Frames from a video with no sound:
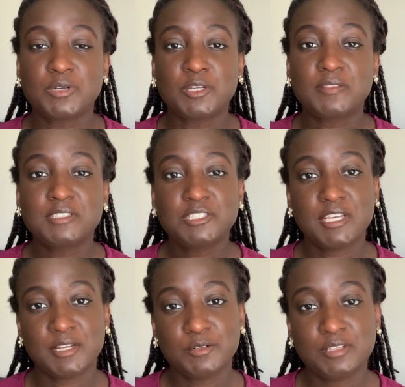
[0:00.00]
and on this
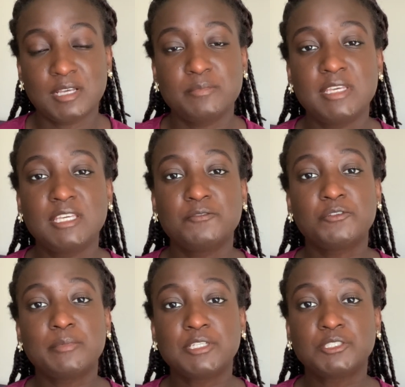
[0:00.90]
channel I make
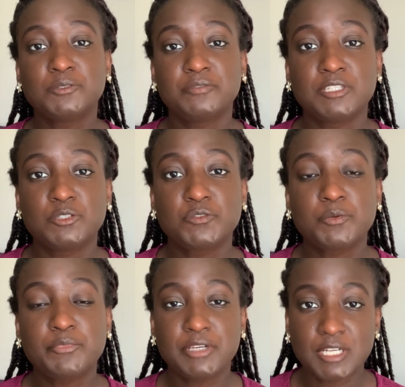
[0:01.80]
informational videos for
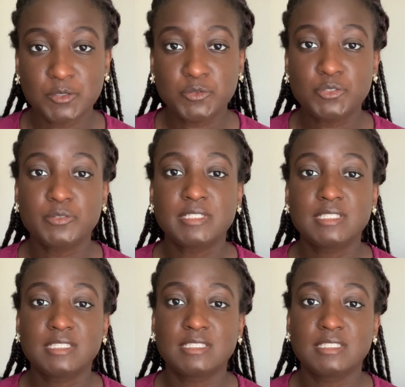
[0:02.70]
pre-dental students,